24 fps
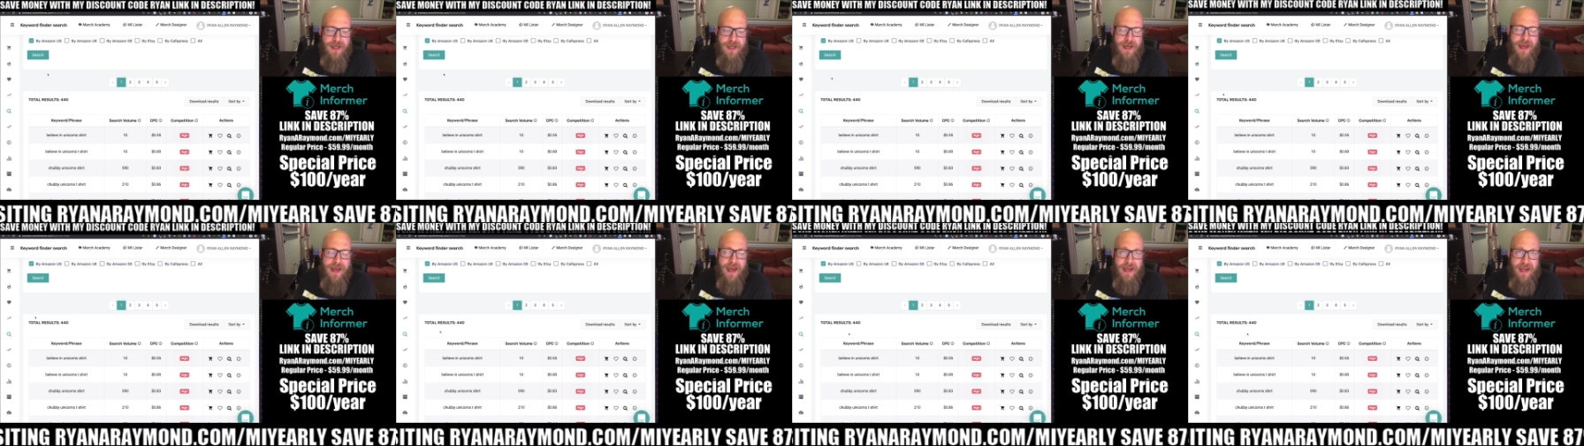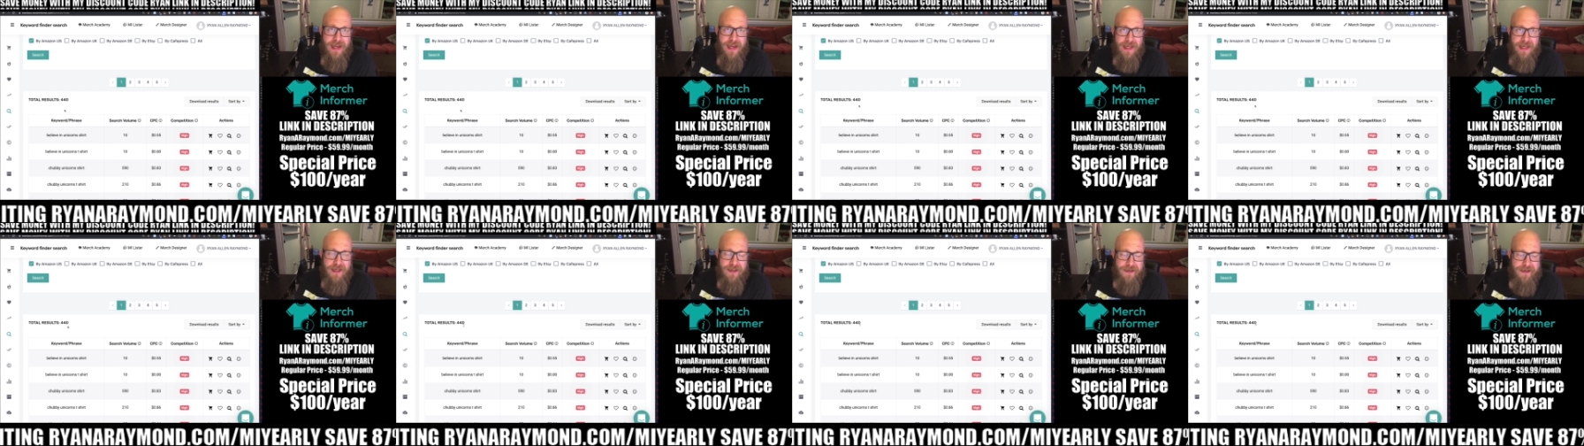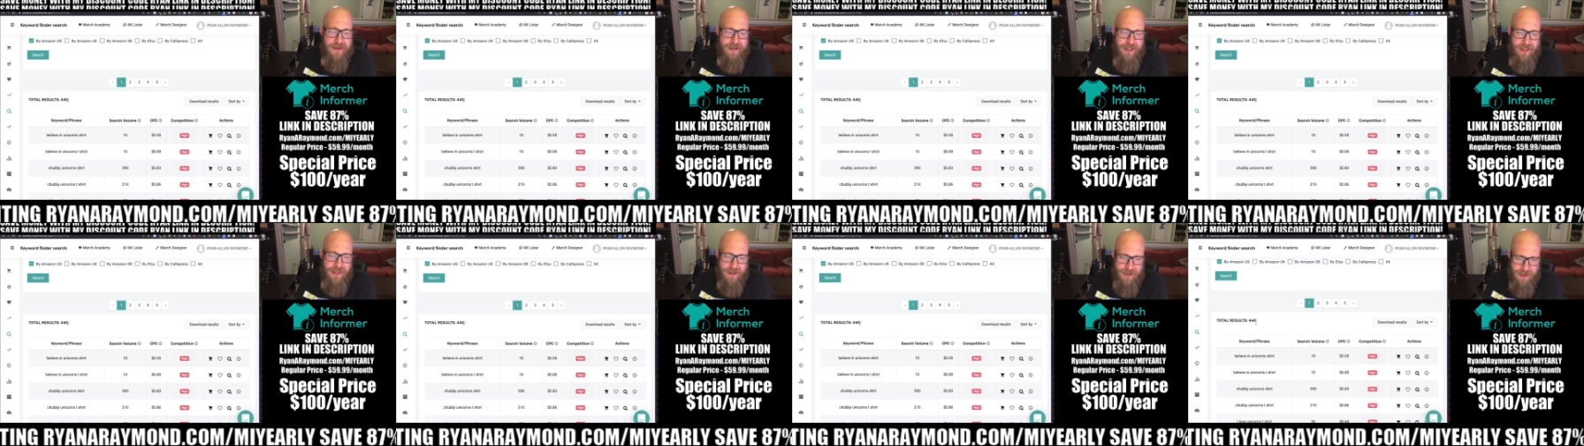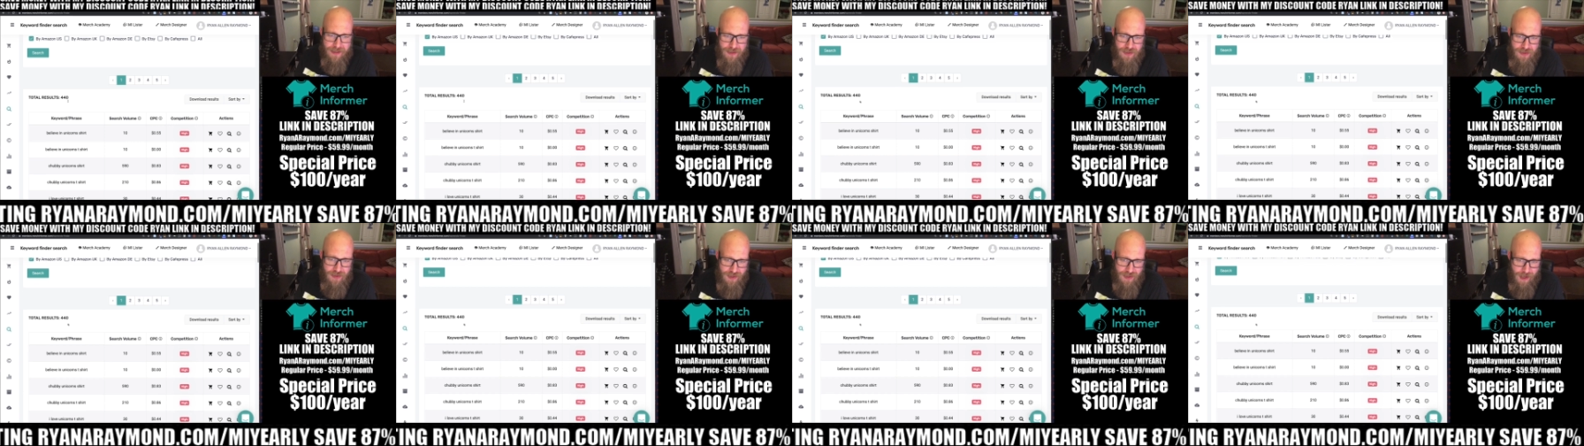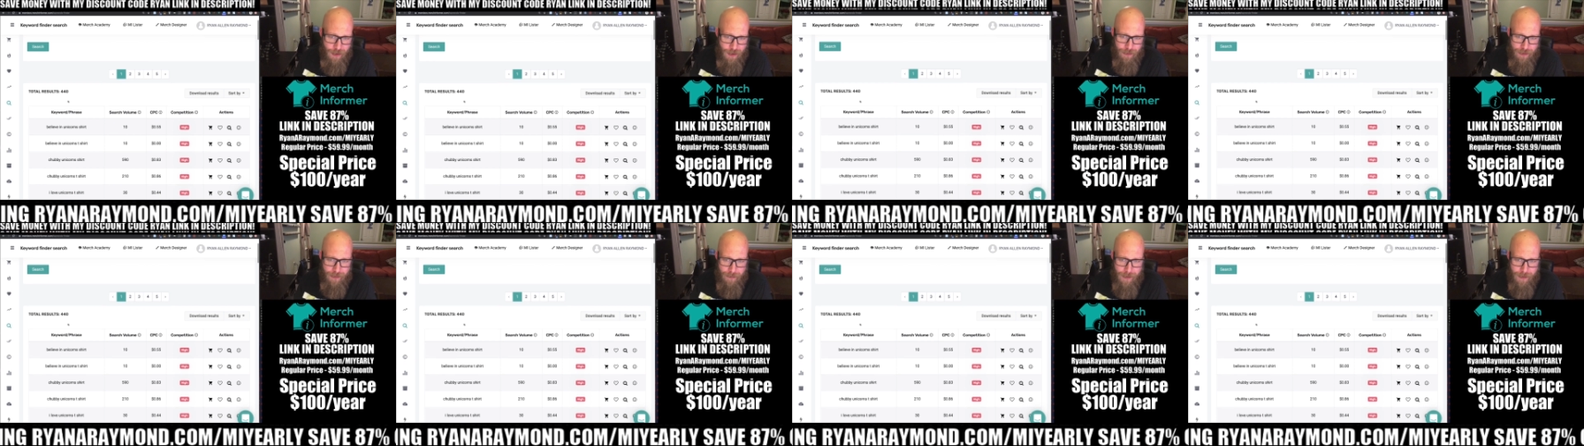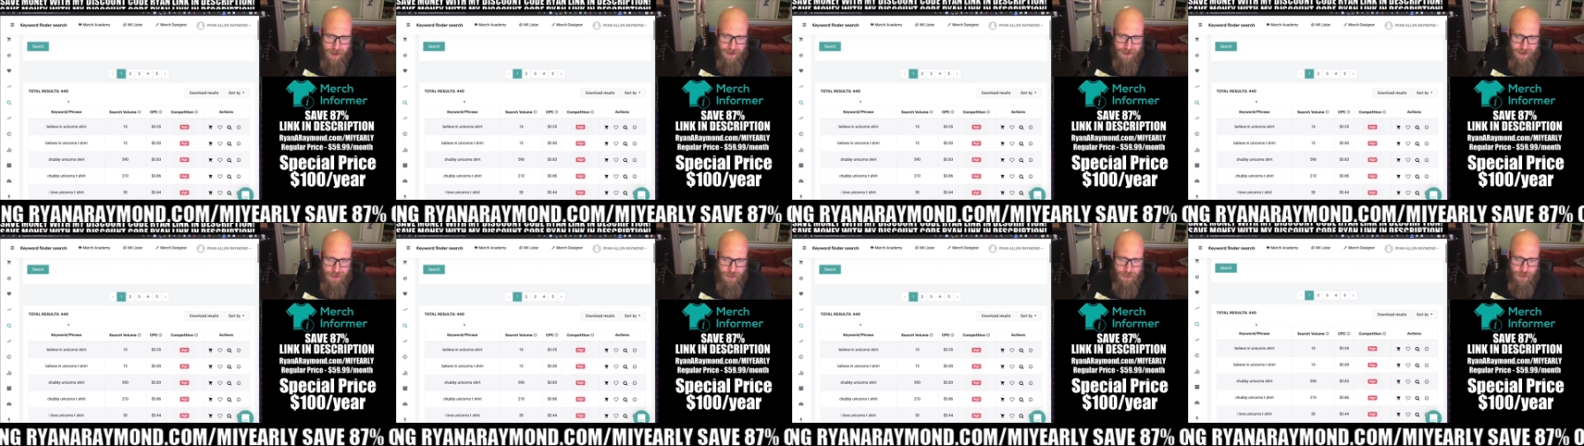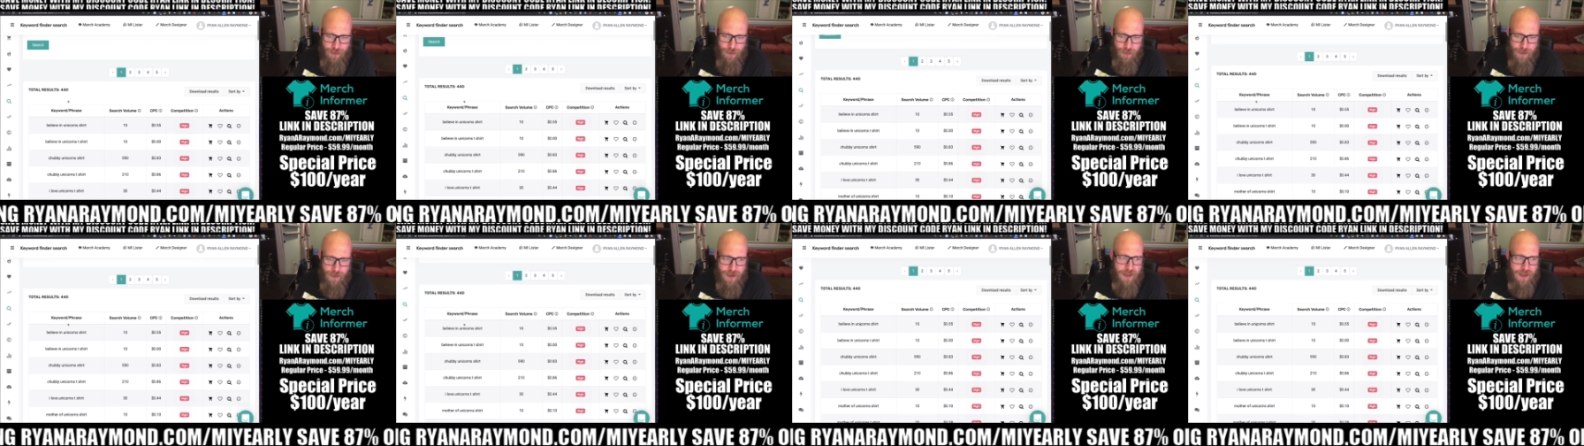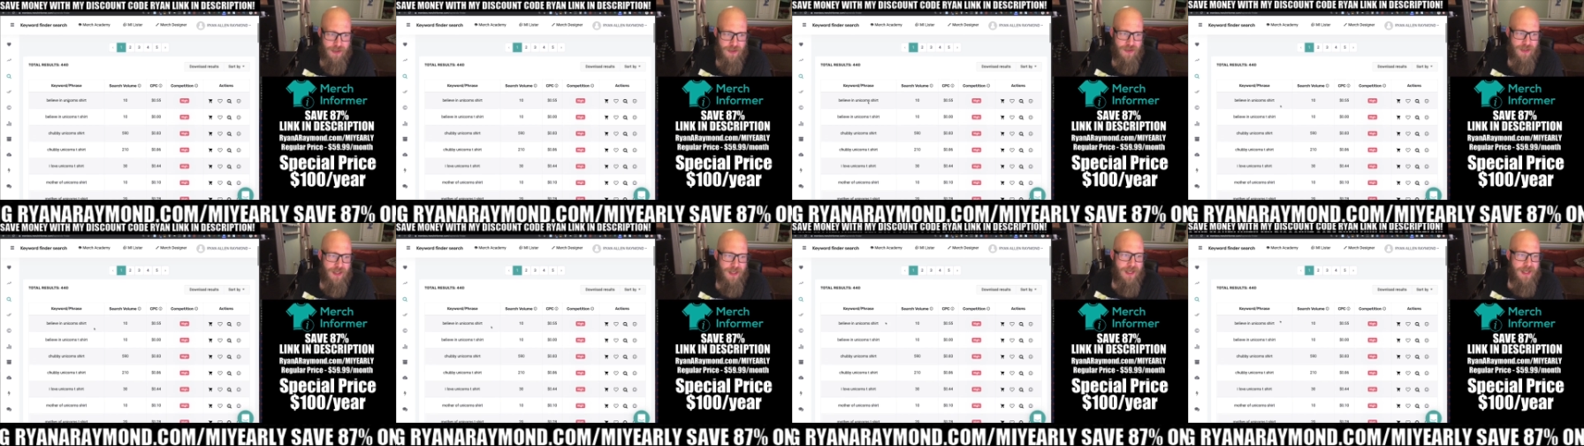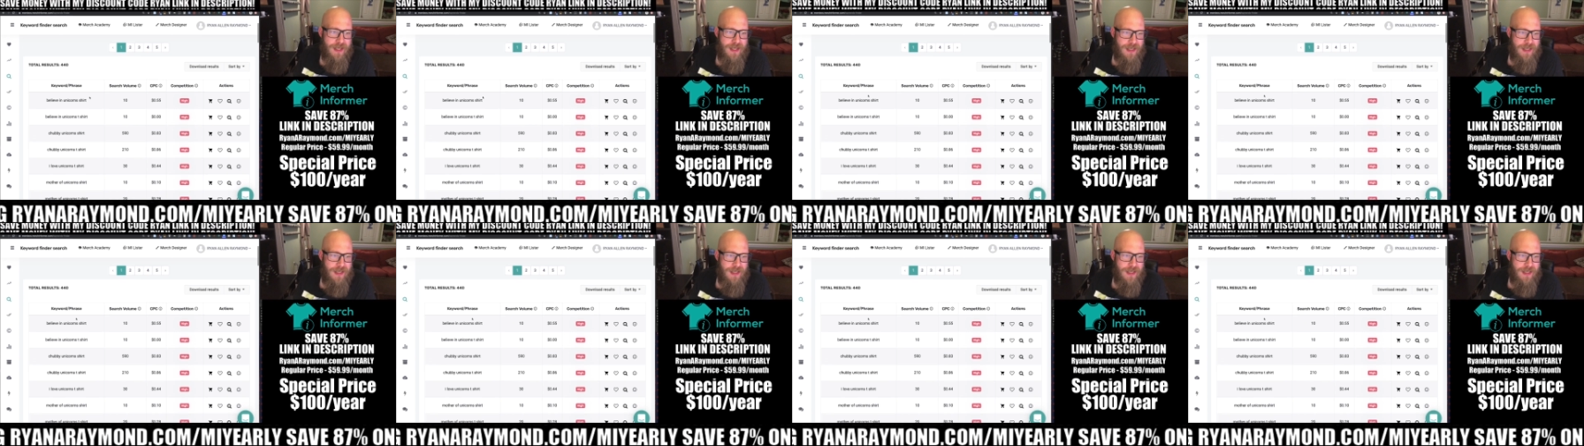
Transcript: And this is how the module works.